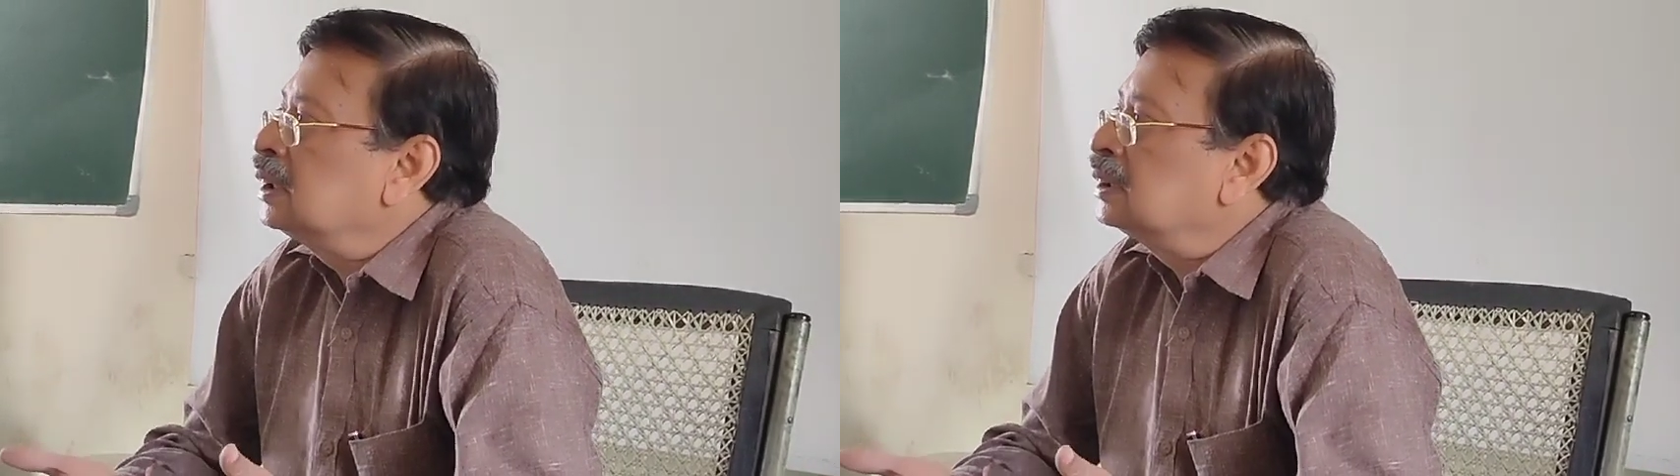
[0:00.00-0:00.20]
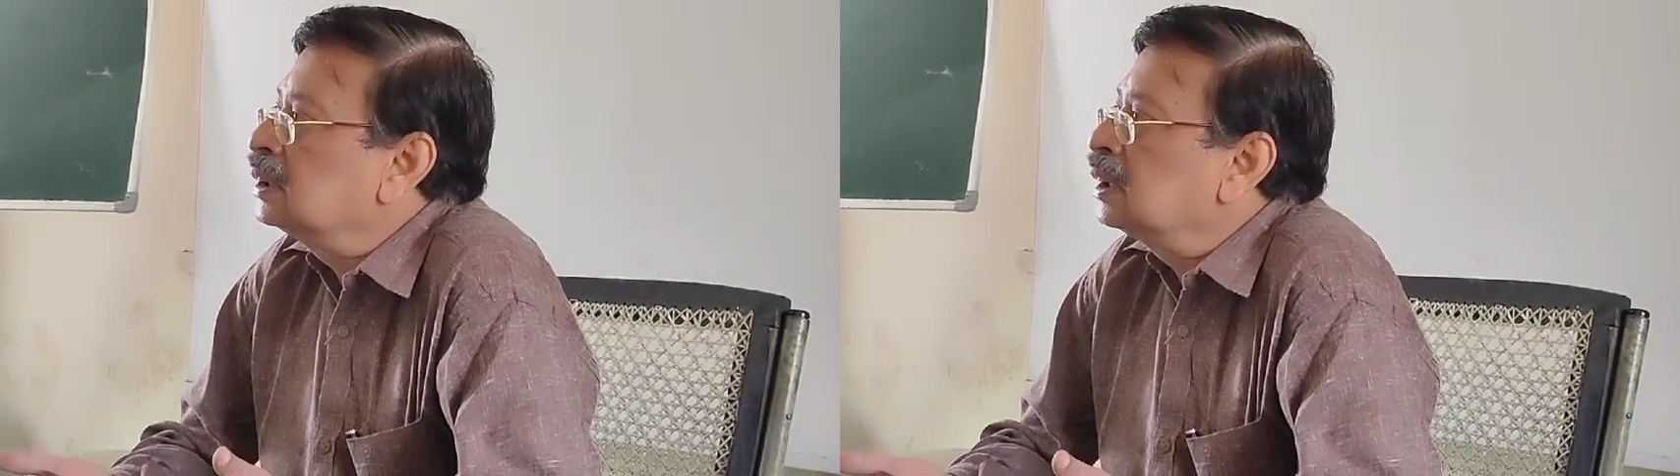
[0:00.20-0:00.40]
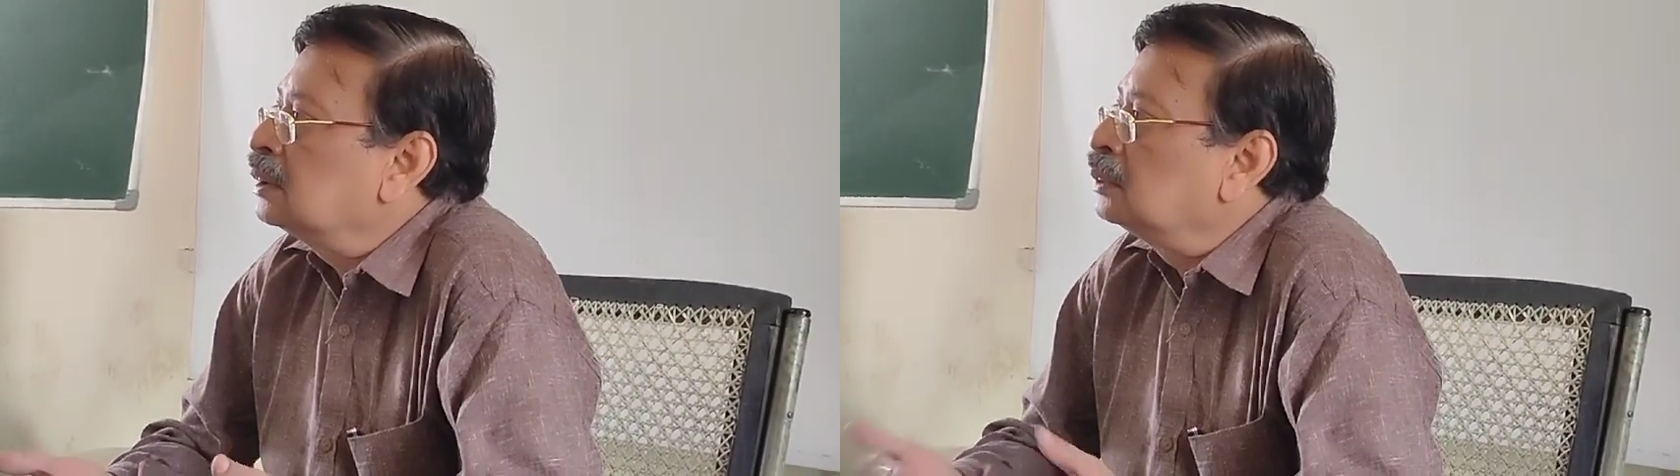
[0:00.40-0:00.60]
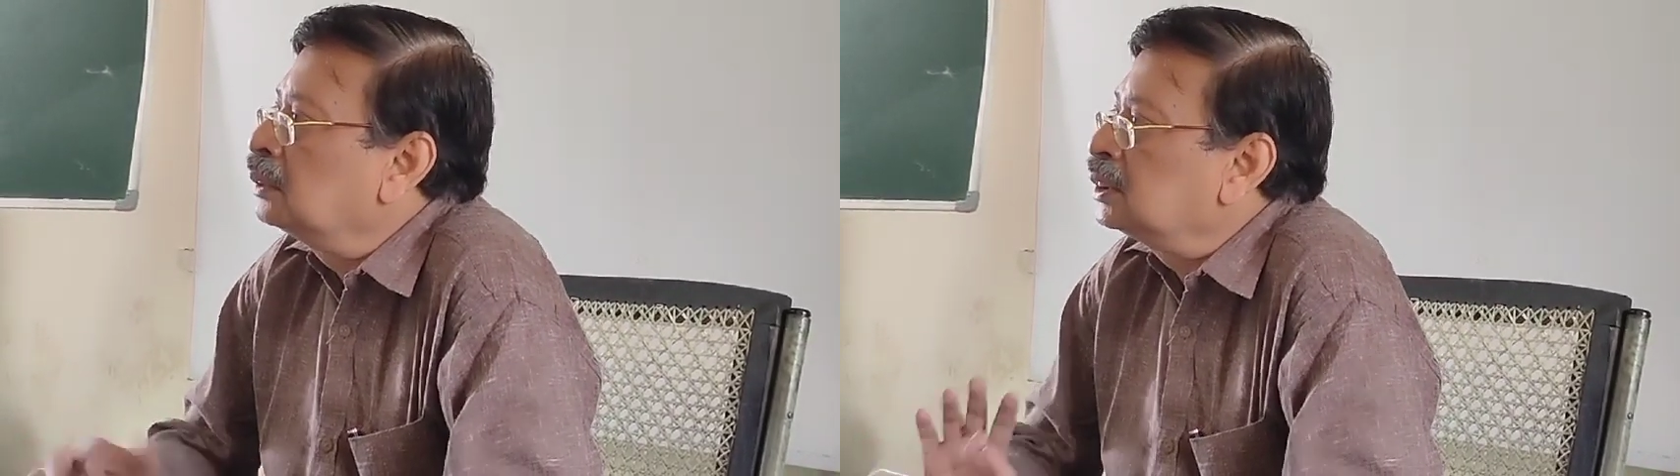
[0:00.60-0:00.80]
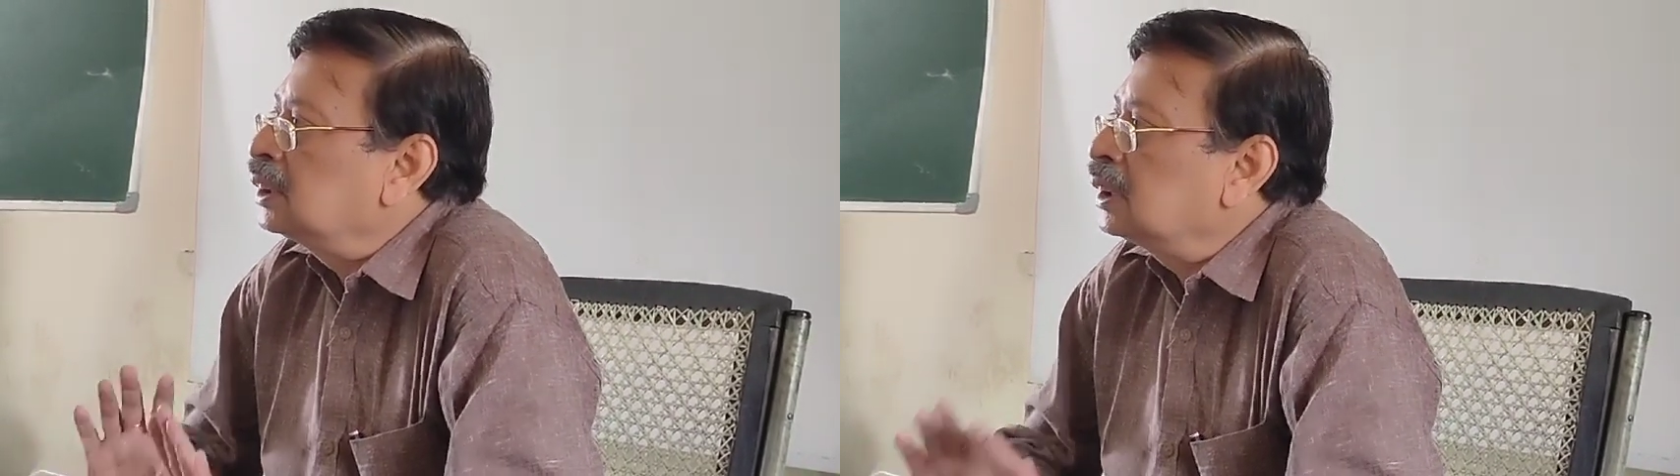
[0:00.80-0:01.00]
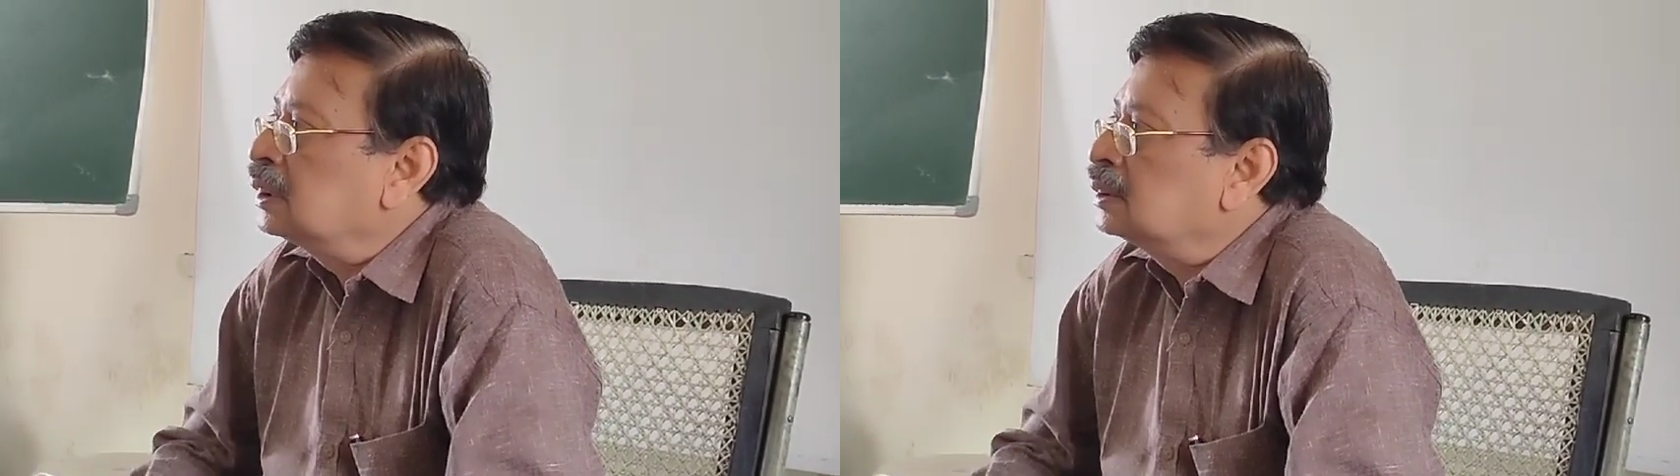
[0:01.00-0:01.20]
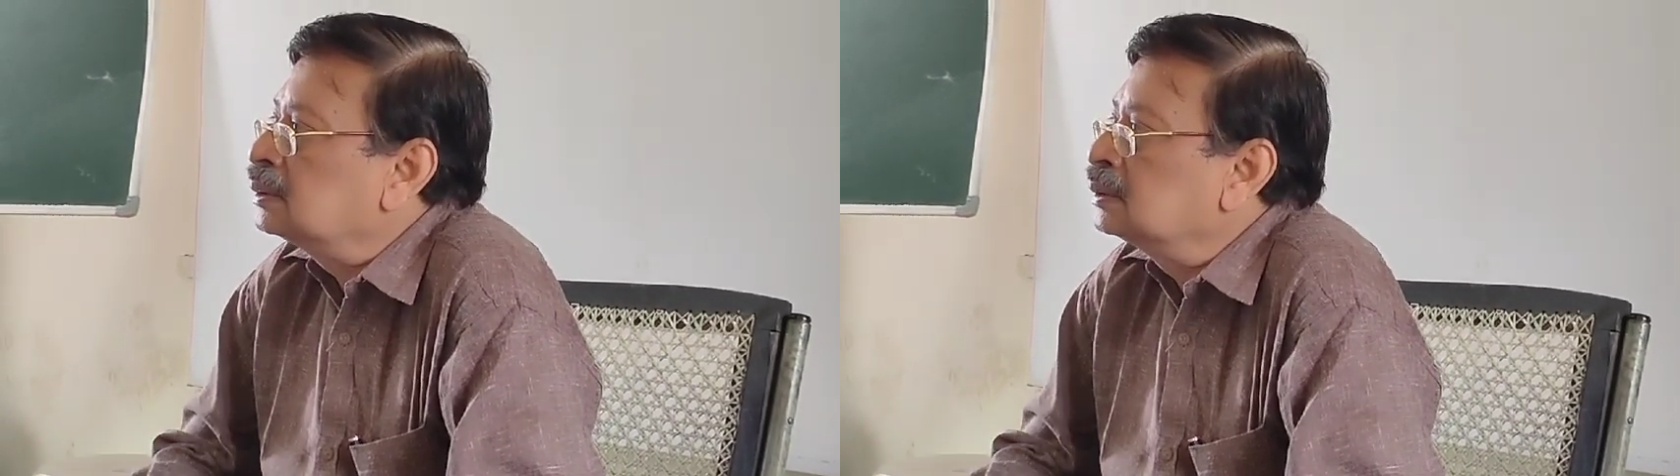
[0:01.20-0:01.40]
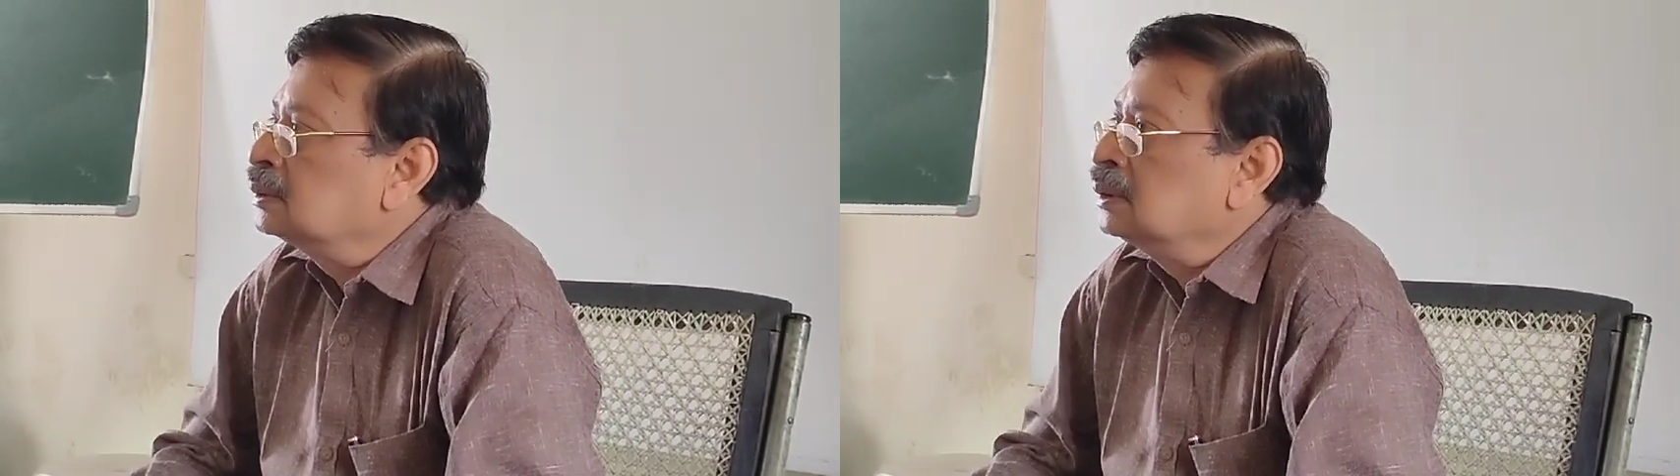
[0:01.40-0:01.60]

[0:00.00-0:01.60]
secretion or no secretion.